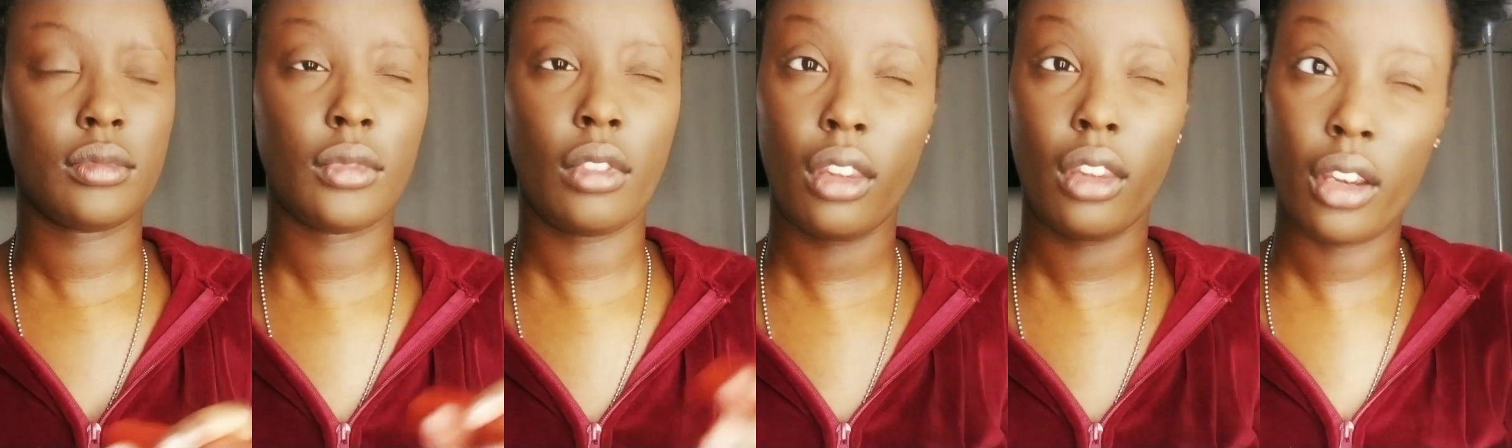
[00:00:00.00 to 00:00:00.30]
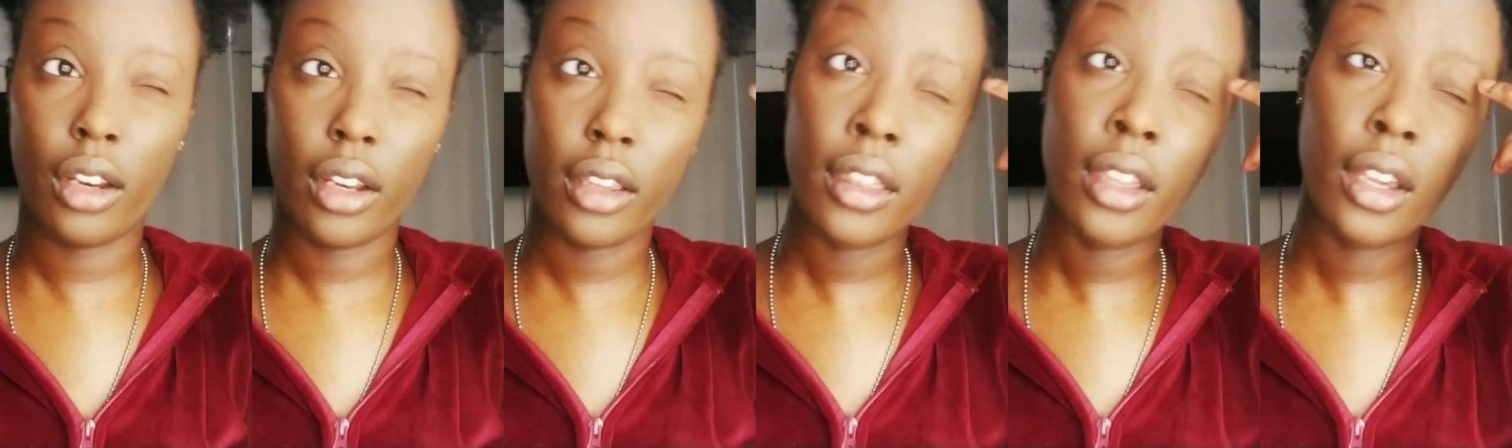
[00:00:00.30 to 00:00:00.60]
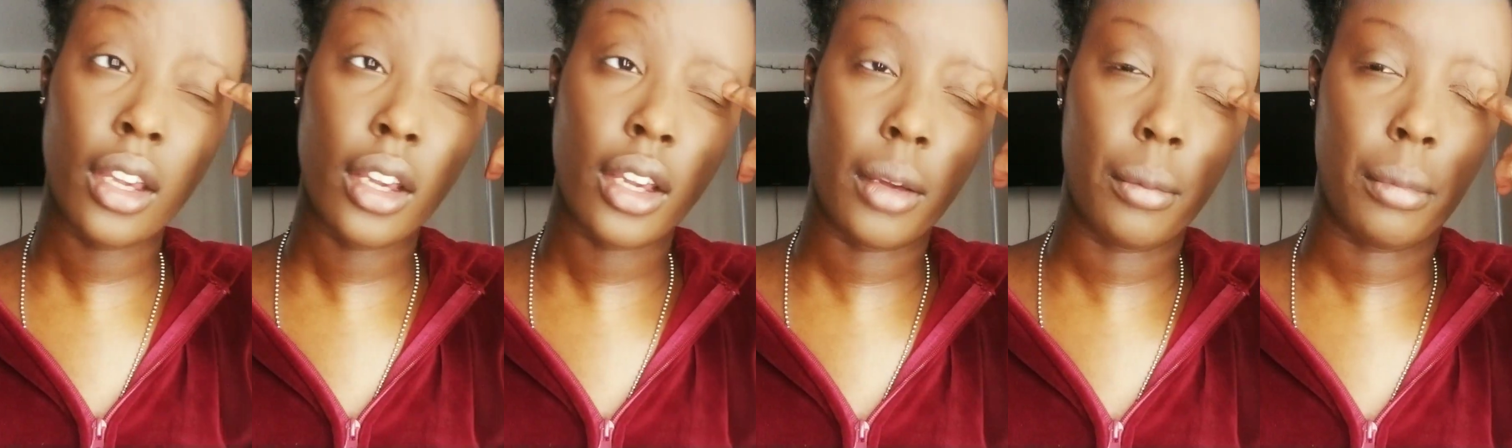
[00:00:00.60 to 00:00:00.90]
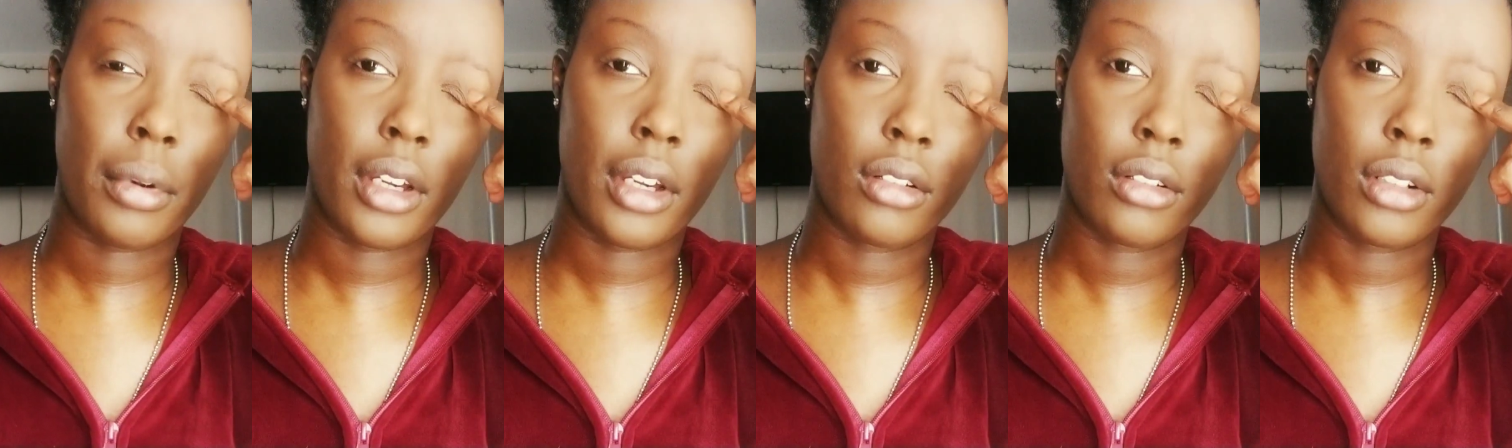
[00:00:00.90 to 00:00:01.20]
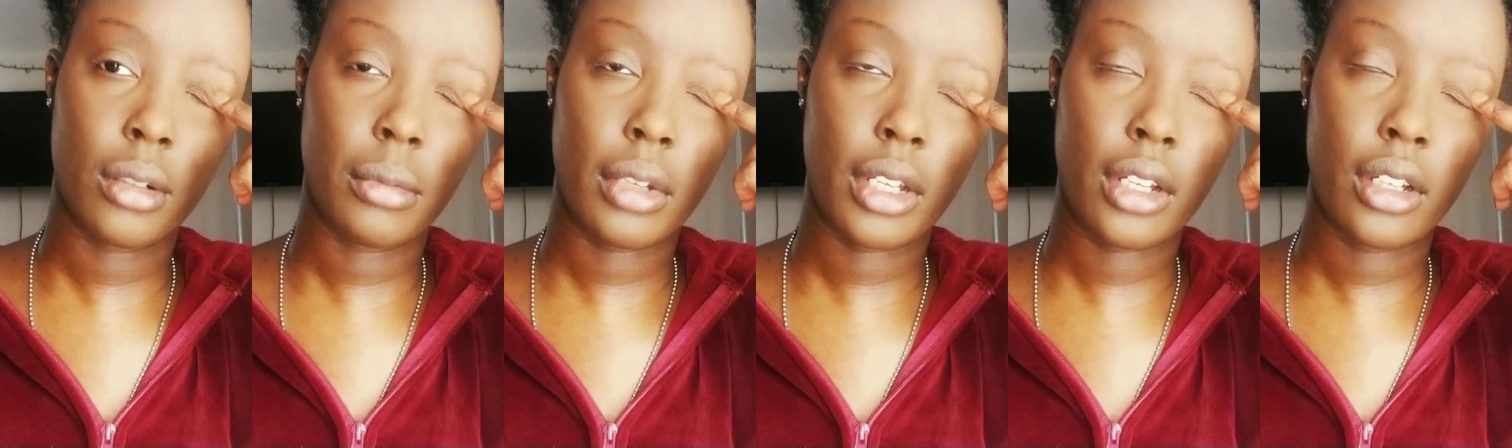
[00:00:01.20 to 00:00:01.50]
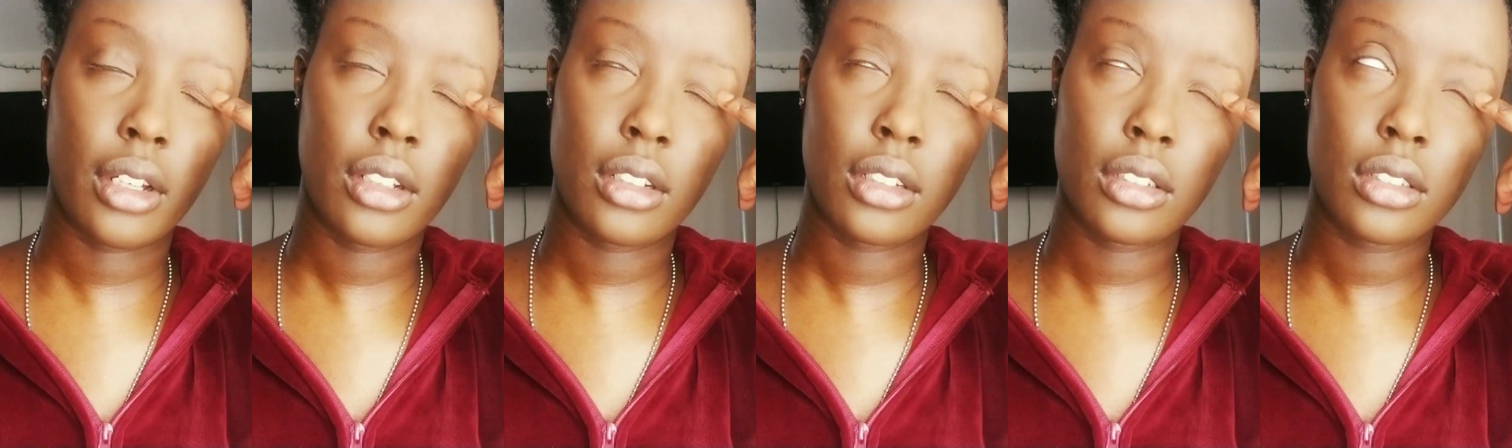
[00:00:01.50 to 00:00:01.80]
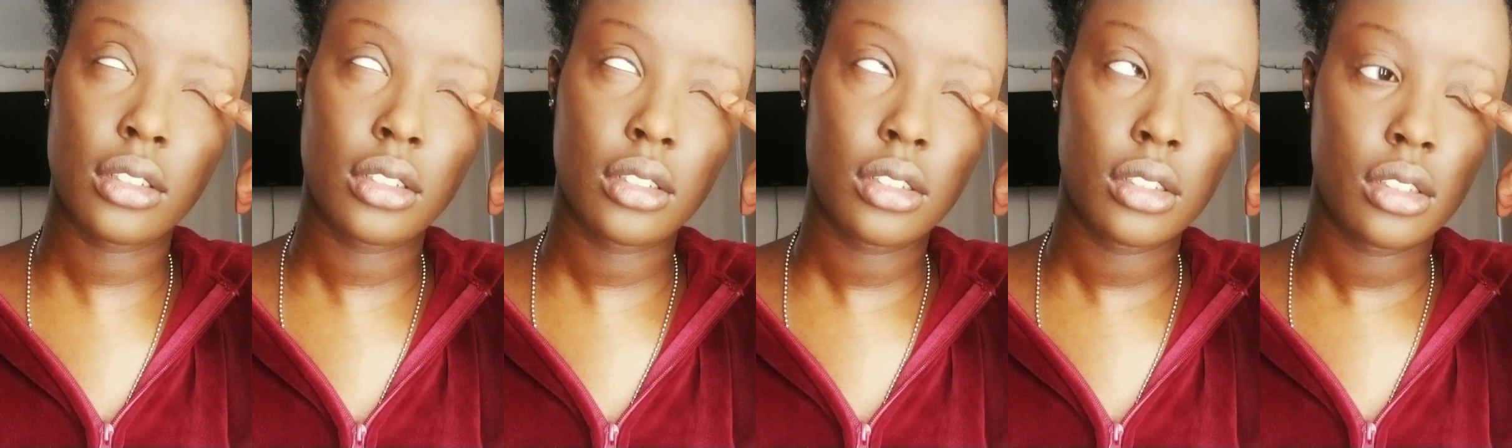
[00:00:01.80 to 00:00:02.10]
Alright, I think I got powder in my eye.
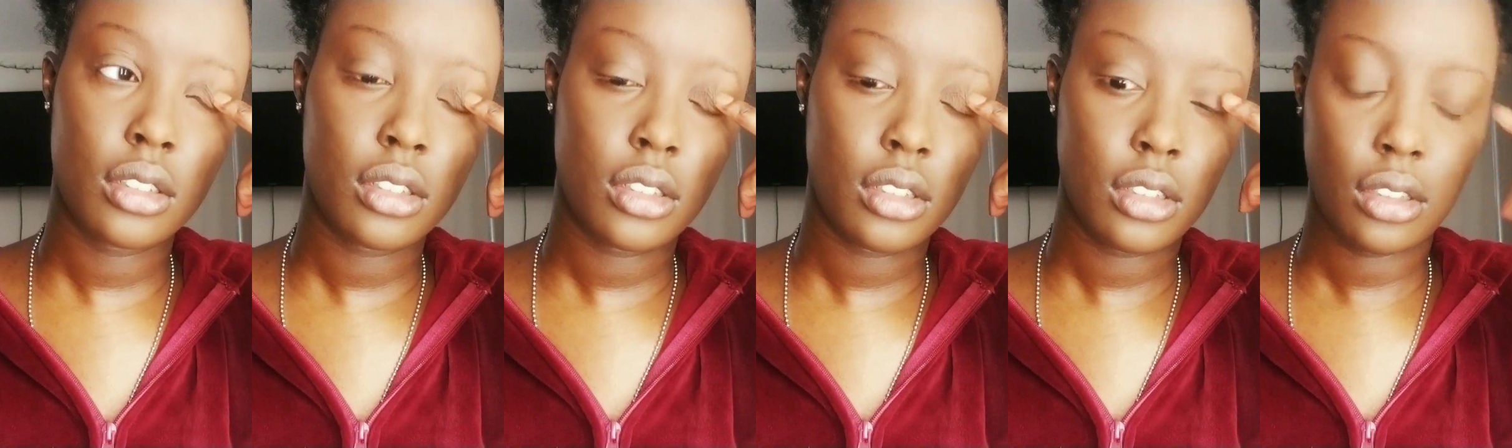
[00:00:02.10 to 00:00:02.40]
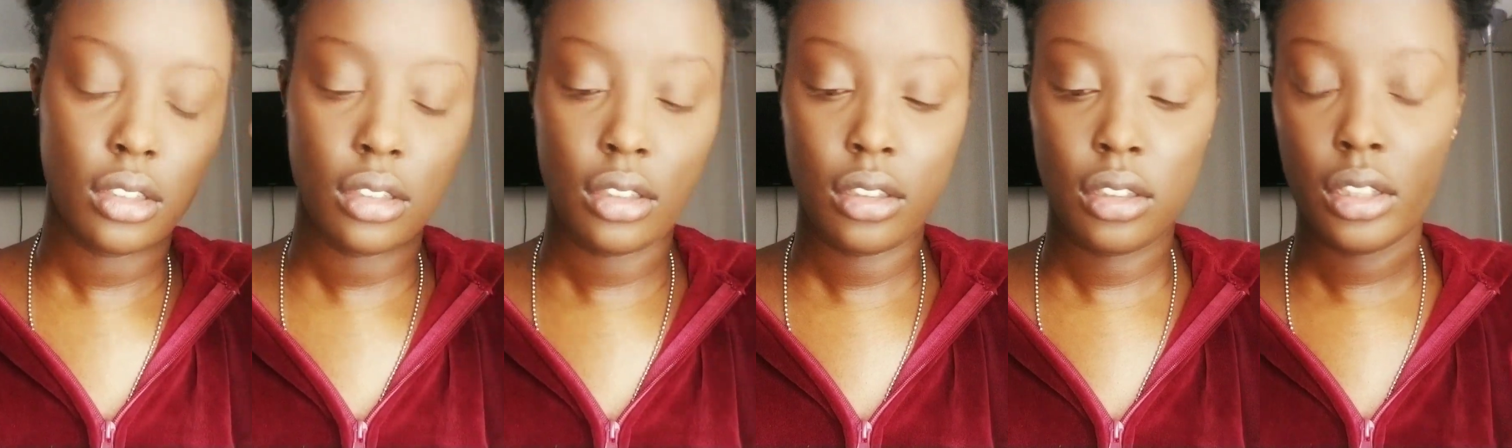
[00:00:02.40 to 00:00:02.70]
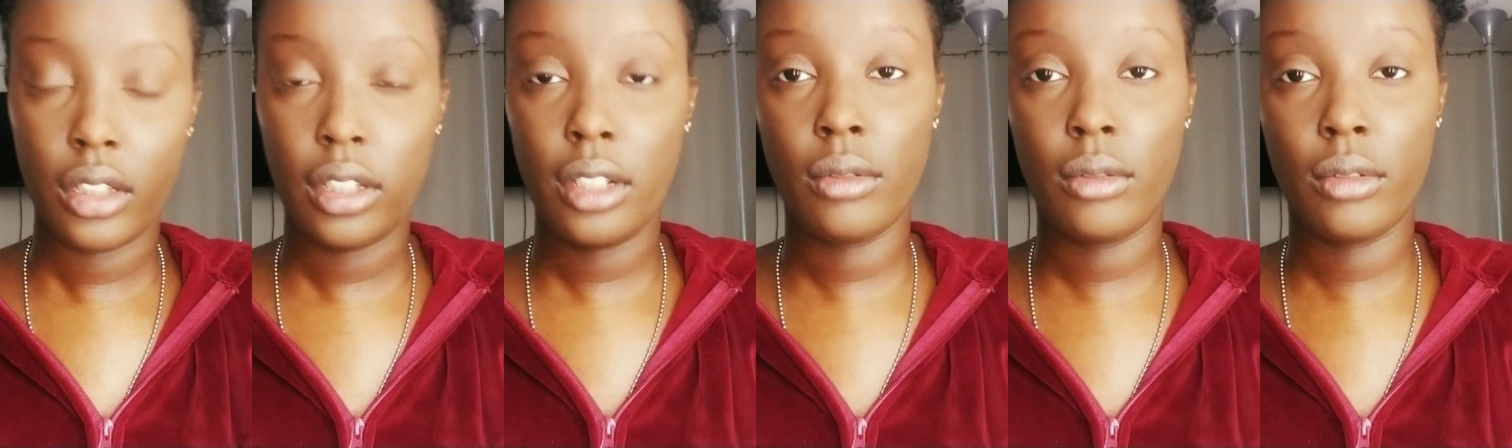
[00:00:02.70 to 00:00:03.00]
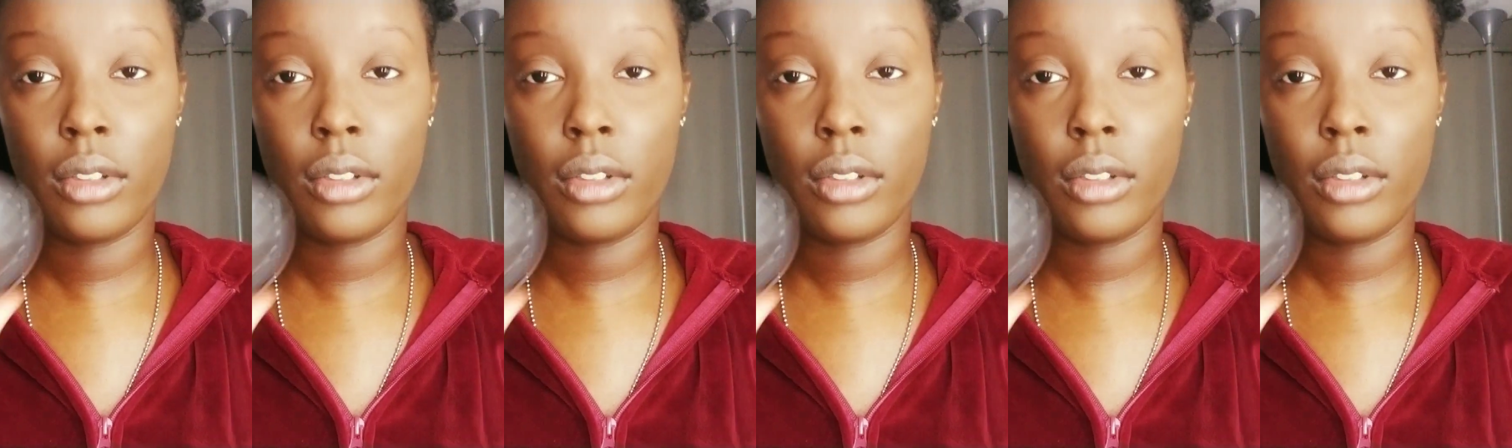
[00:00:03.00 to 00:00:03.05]
Anyway,